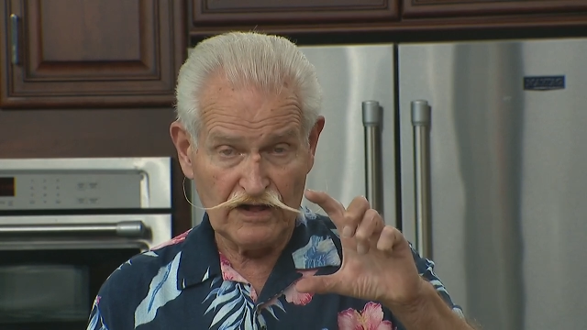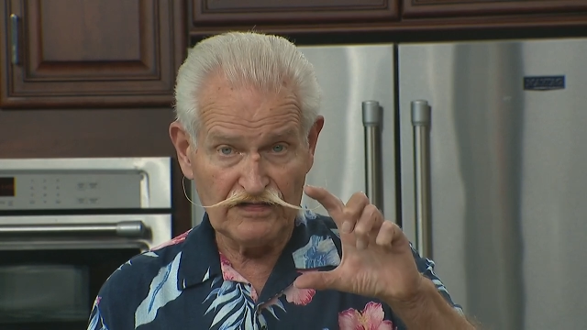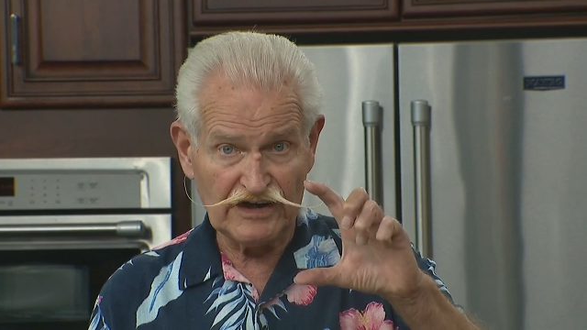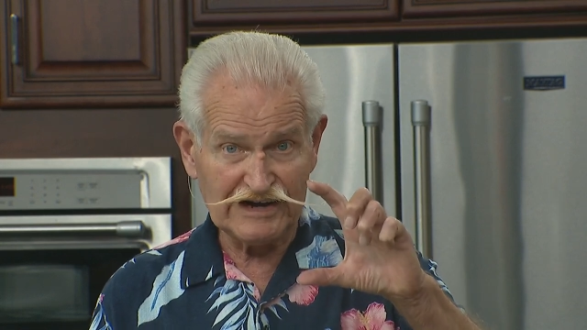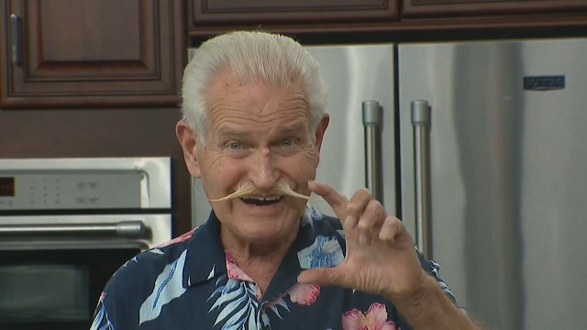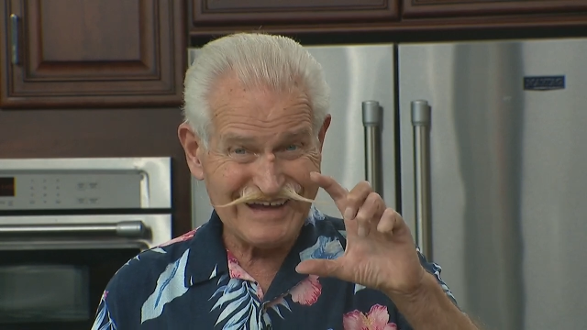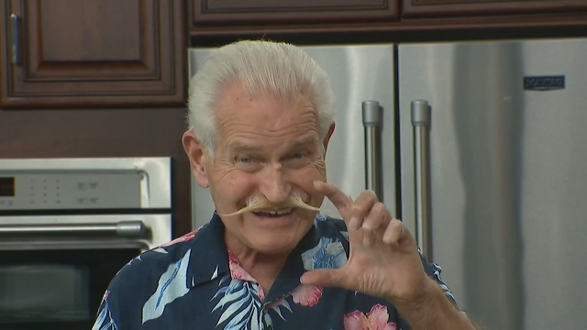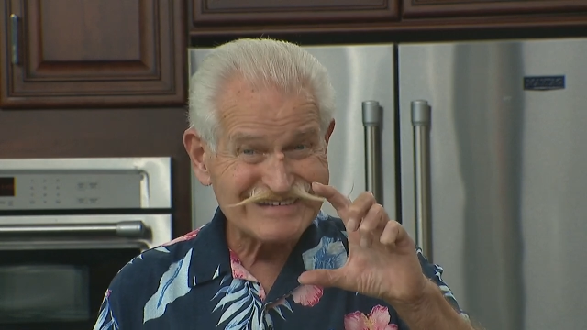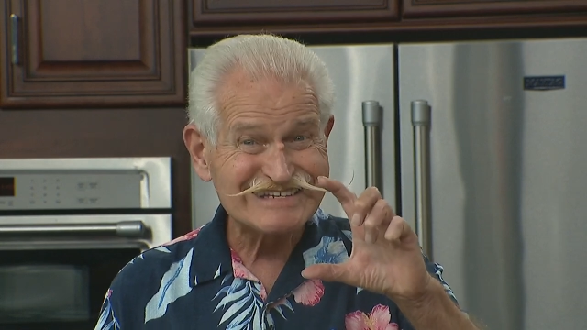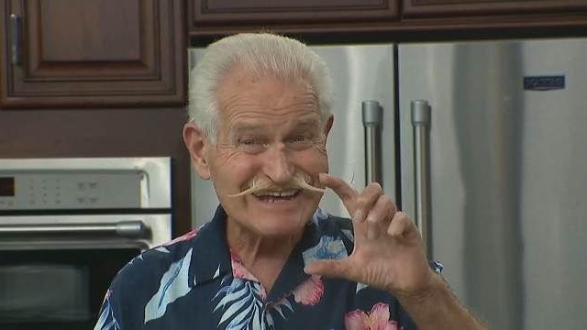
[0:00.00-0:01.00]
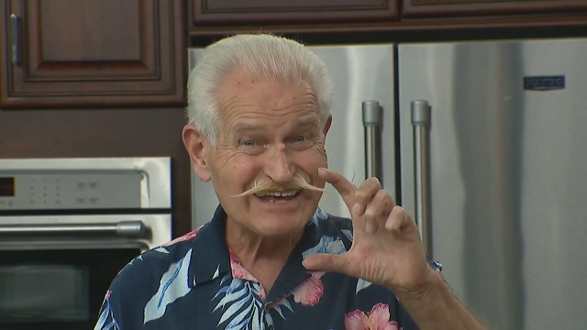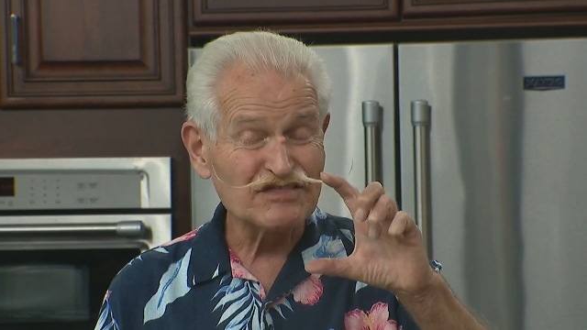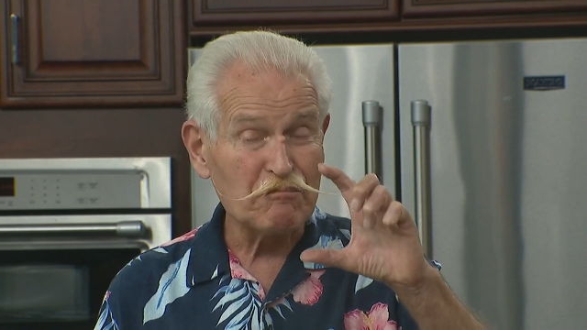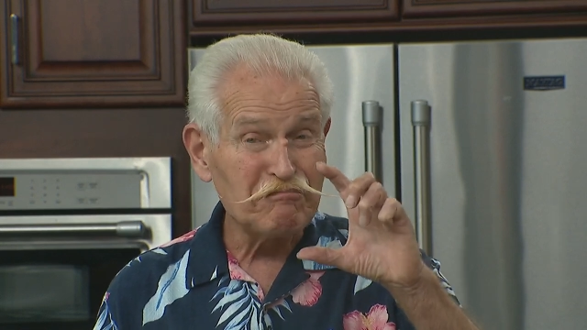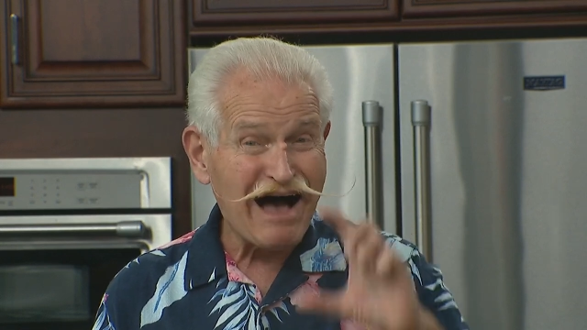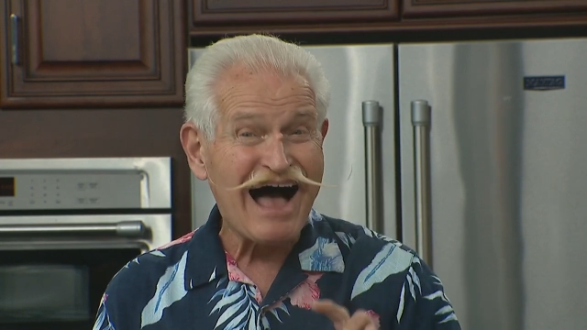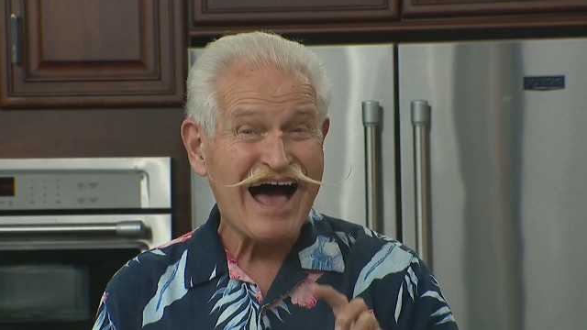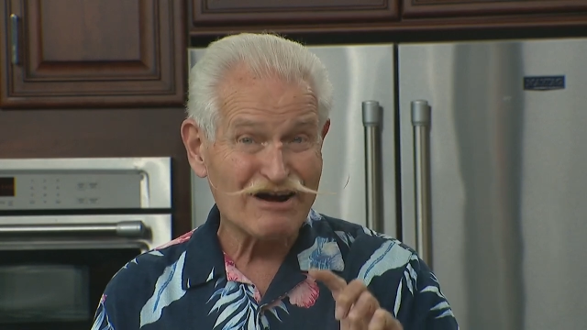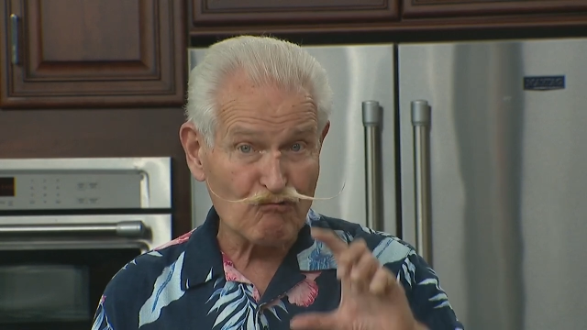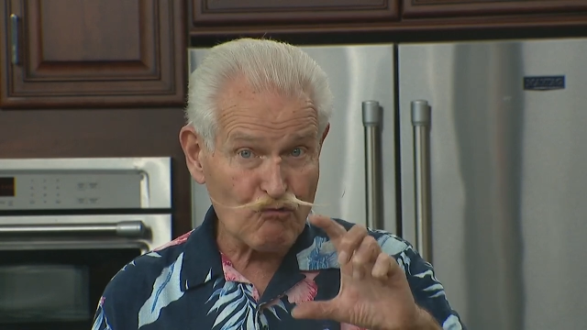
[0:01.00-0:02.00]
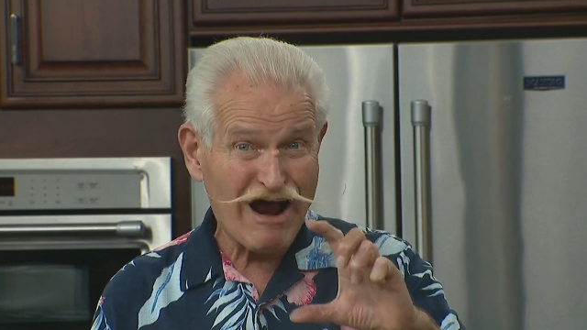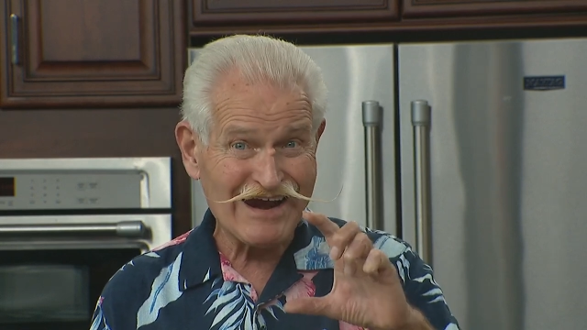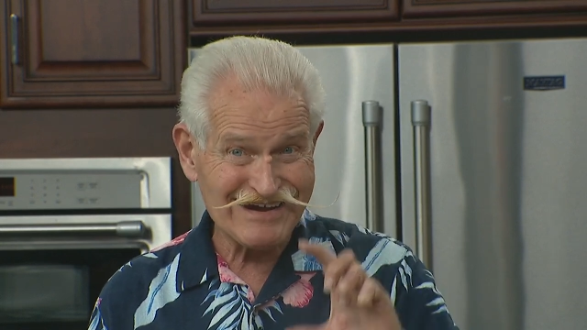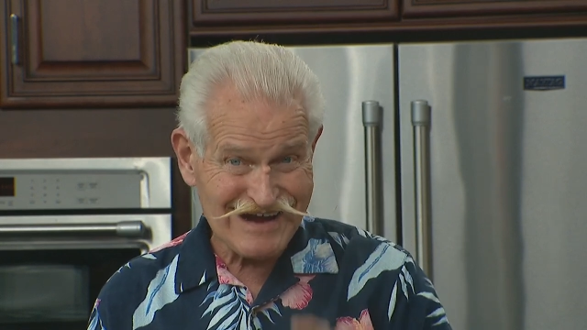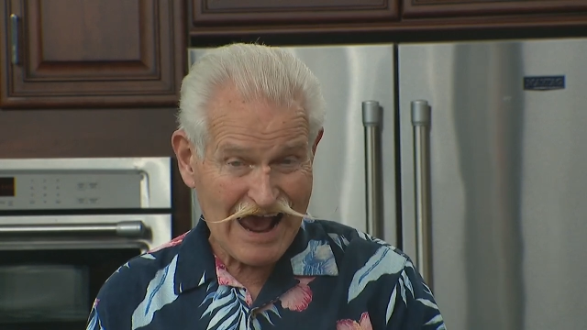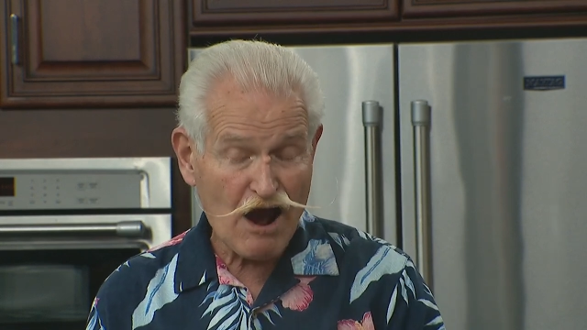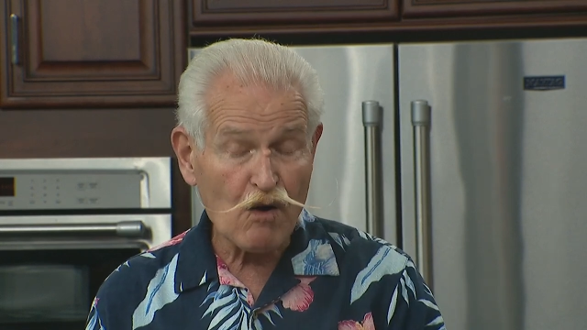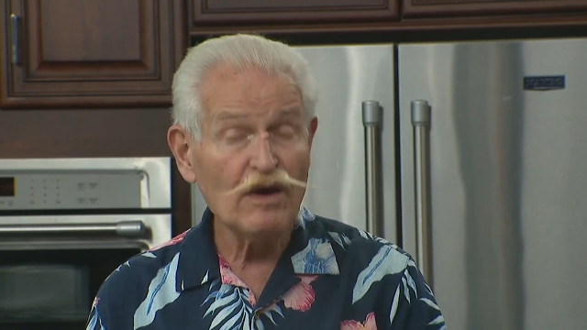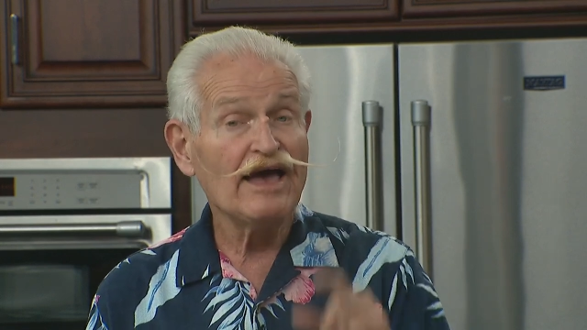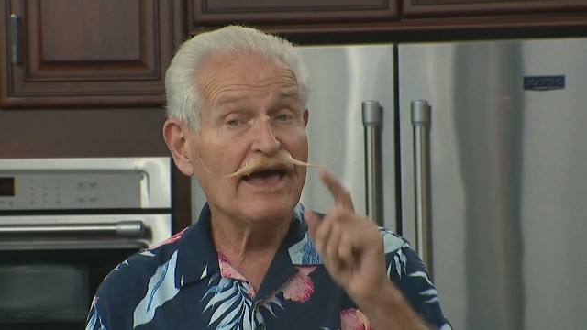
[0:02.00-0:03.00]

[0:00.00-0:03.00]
than it is in the pot right now,